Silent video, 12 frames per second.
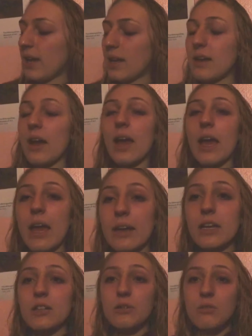and
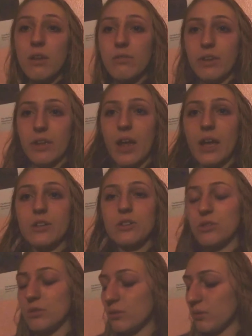I do love it. I
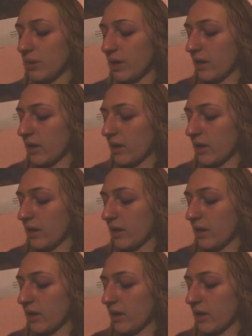do